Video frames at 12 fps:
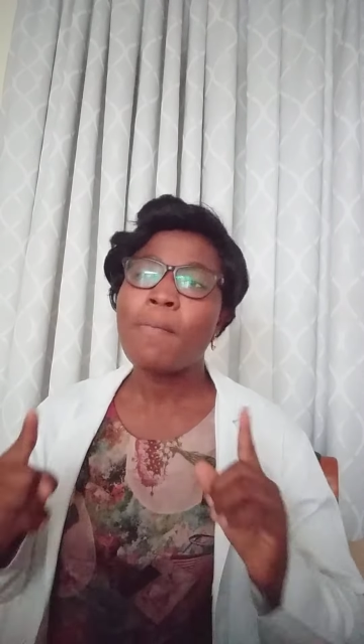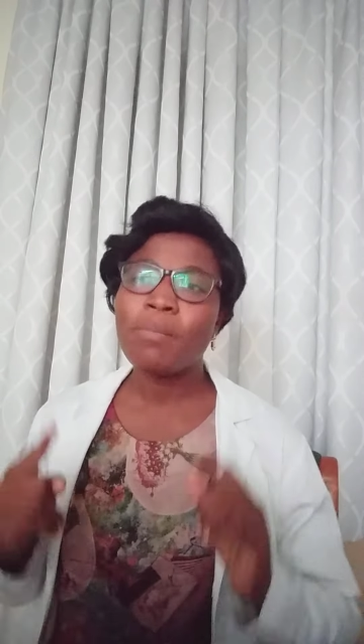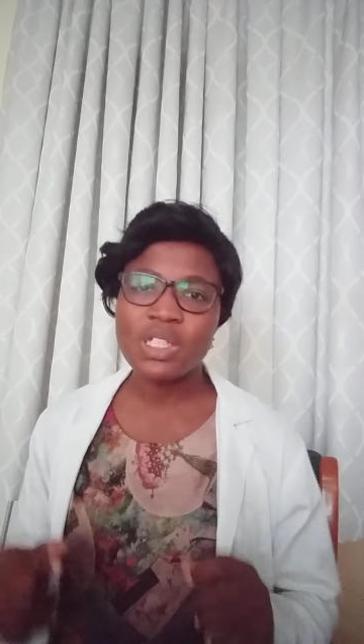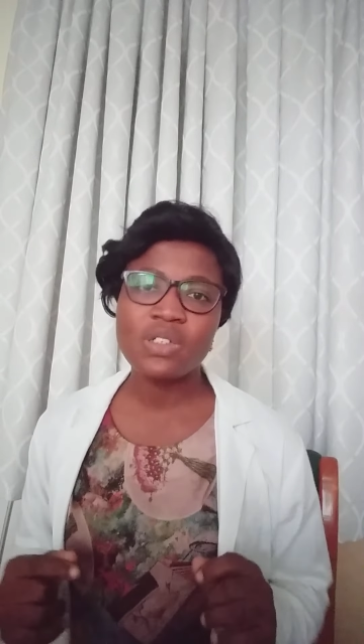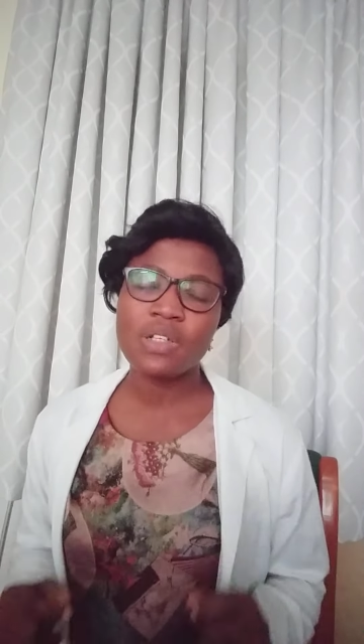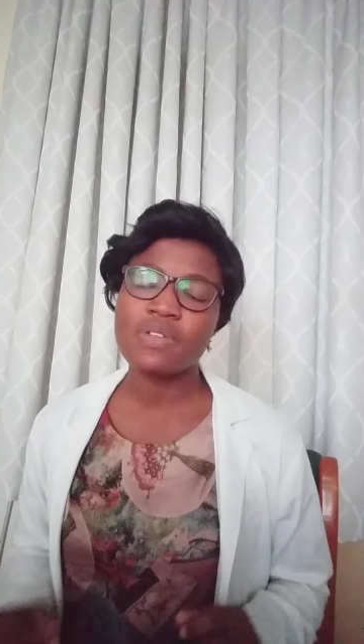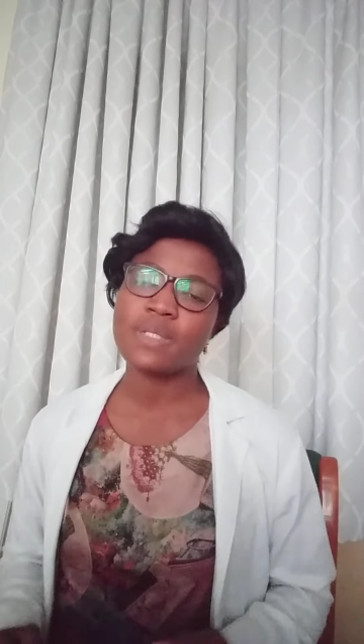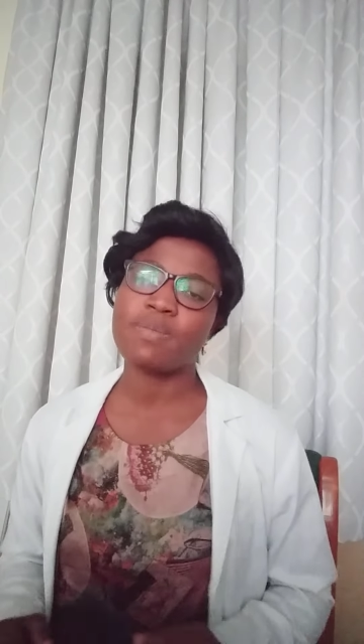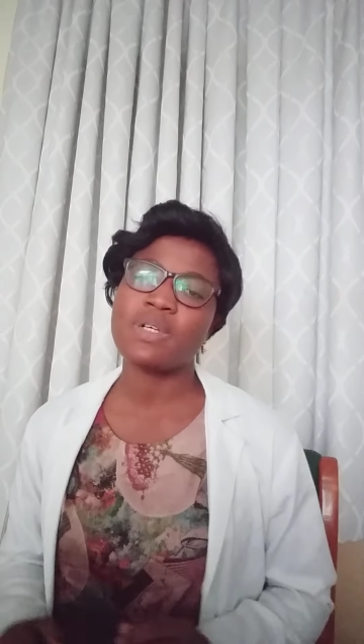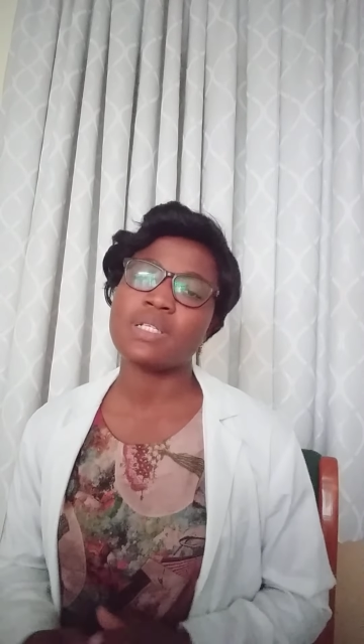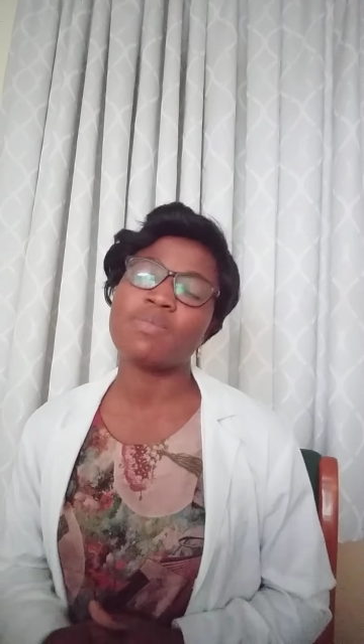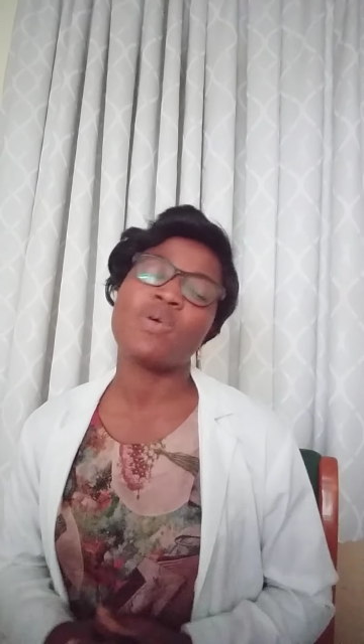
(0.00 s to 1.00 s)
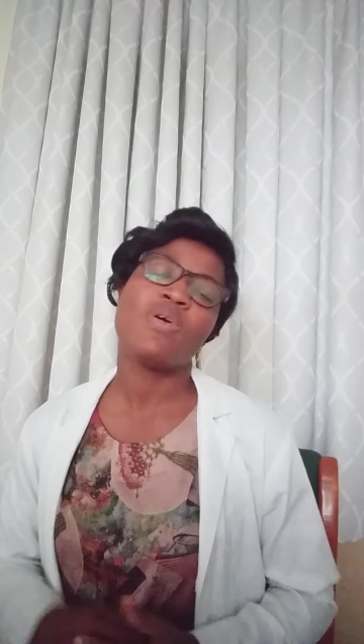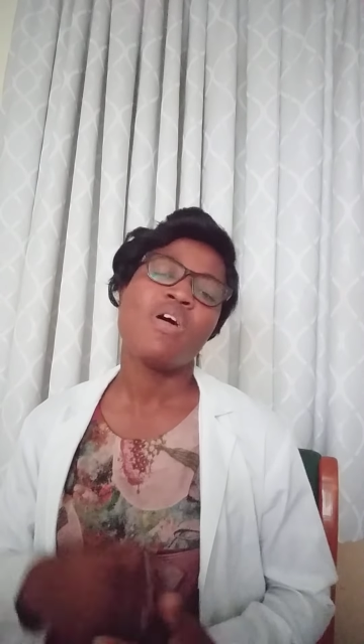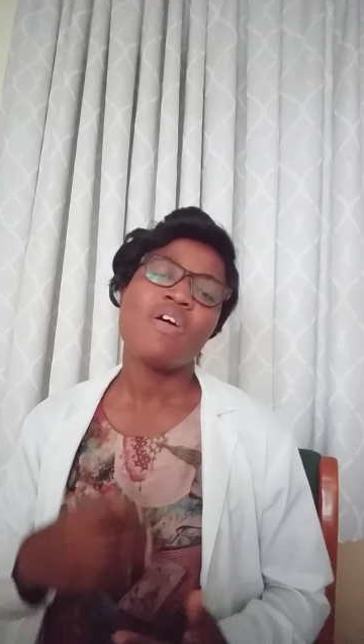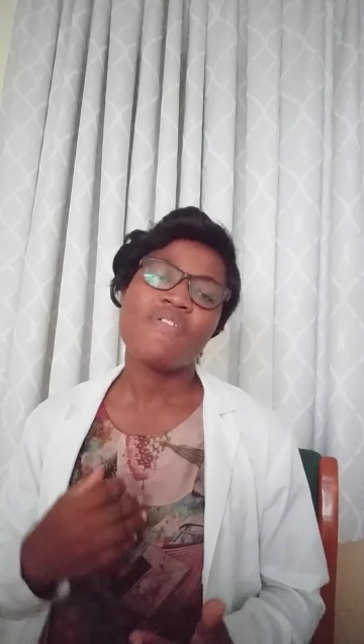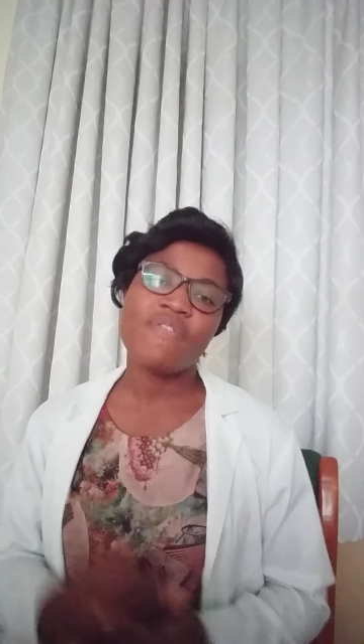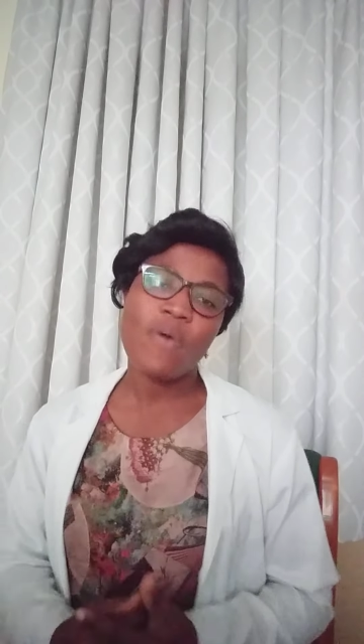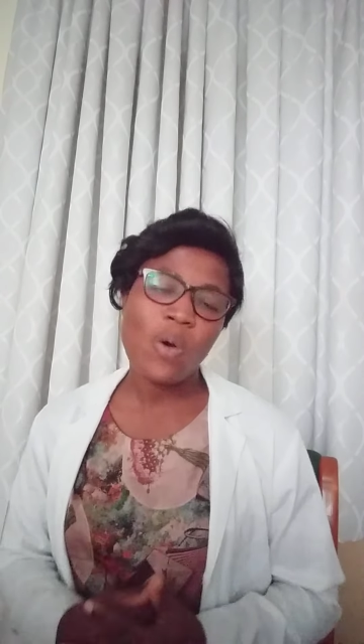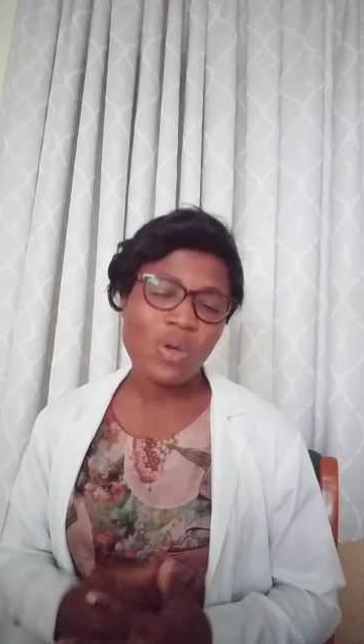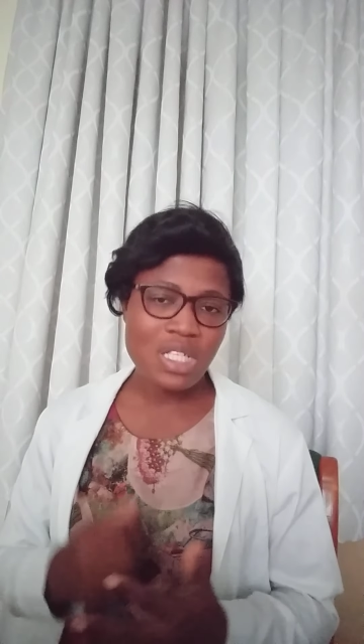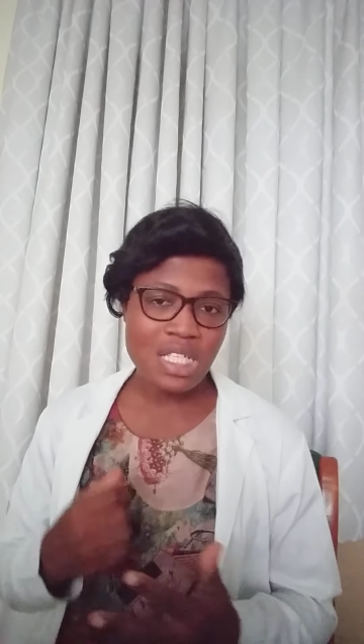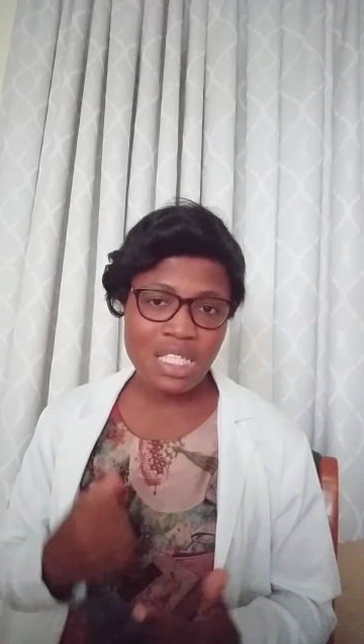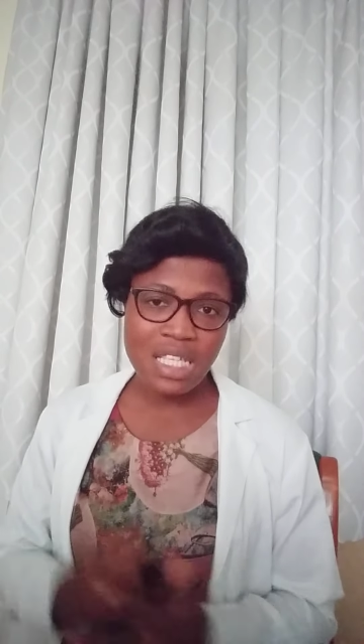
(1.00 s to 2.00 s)
majorly responsible for
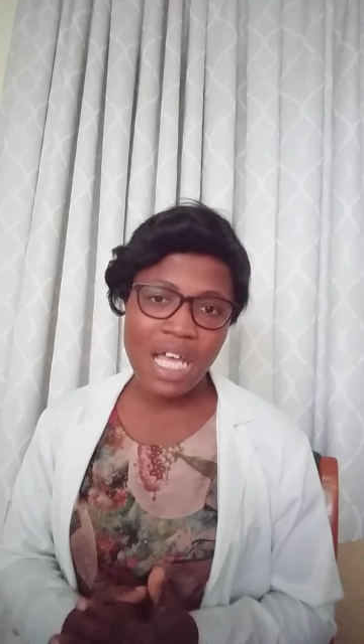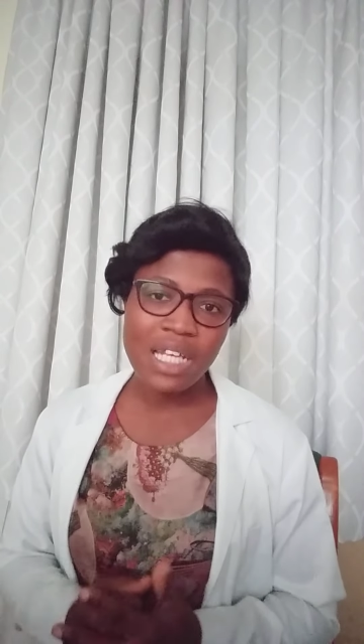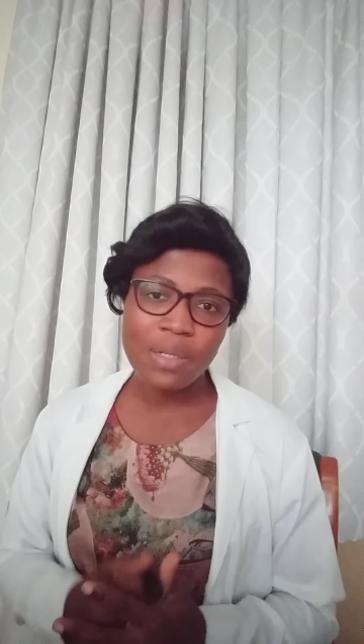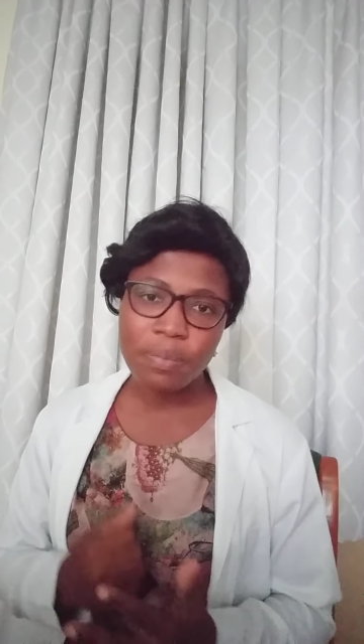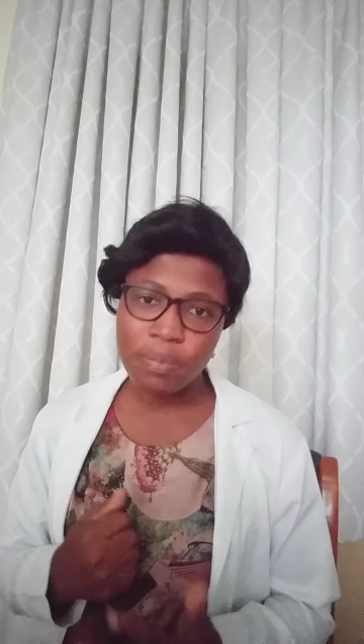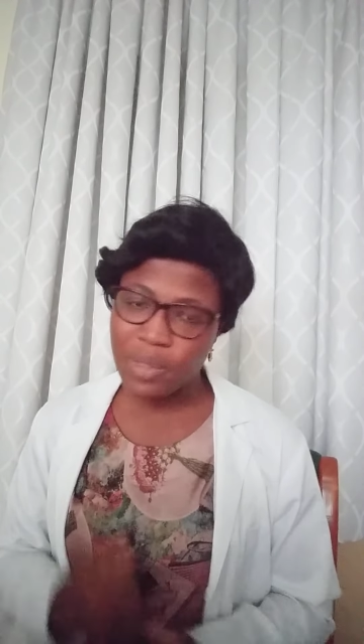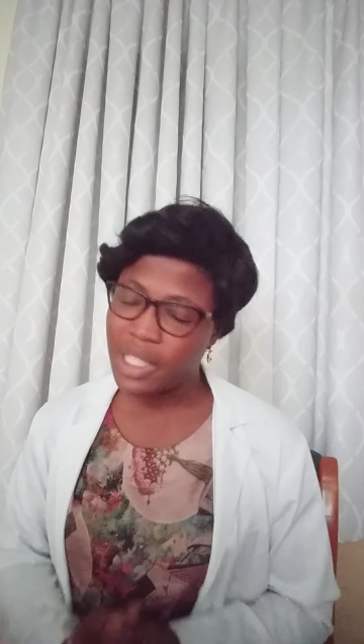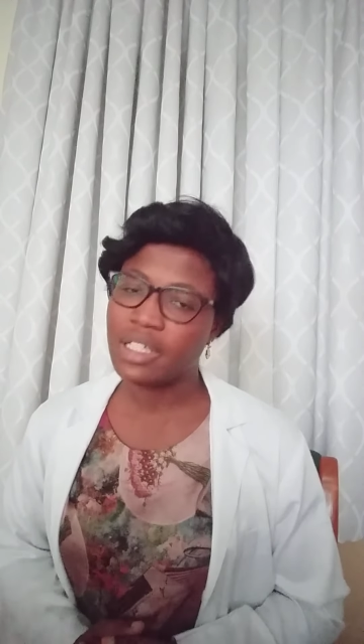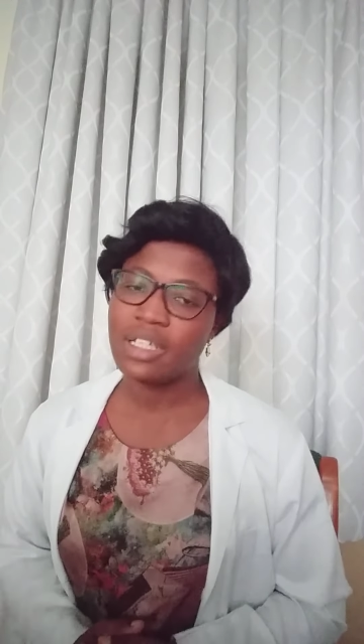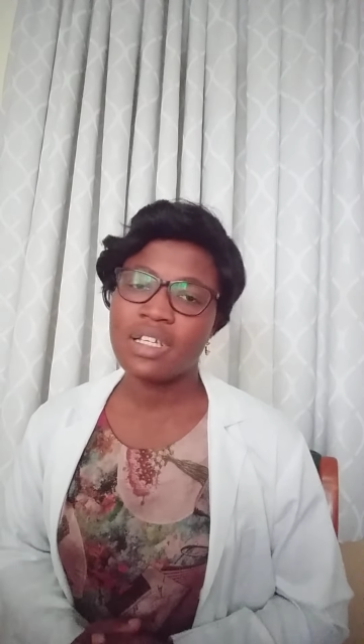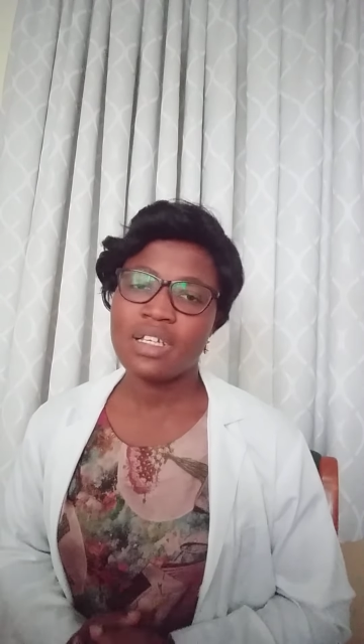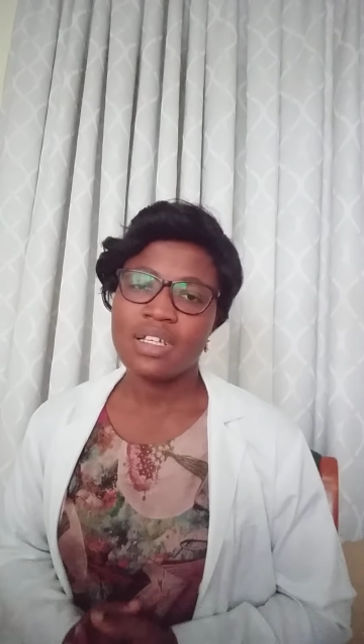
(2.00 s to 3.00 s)
sunburn